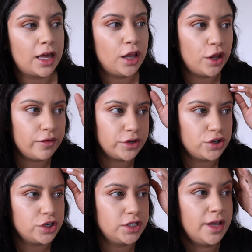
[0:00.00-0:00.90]
Like, a lot of the
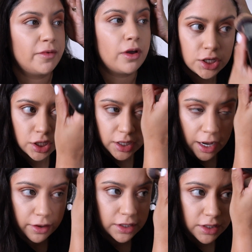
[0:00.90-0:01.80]
churches have shut
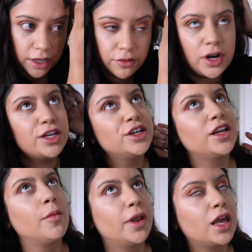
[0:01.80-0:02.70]
down and stuff, or not shut
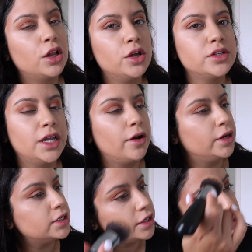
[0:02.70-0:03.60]
down, but like closed
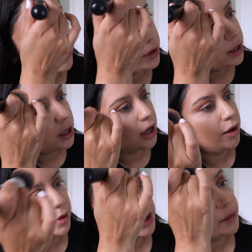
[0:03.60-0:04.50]
down and stuff.
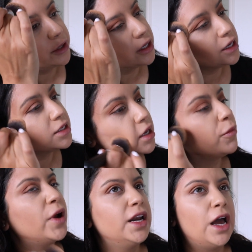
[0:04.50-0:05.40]
Like the buildings
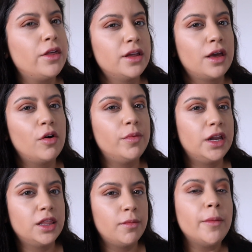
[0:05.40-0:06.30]
right now, they're like
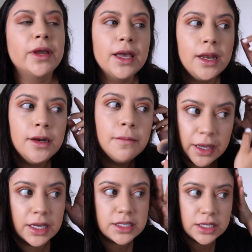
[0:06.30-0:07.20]
opening them up again.
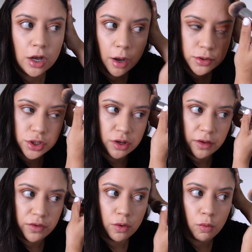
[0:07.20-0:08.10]
I guess it's like optional
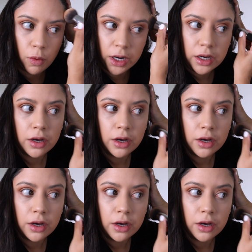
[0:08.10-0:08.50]
if you want to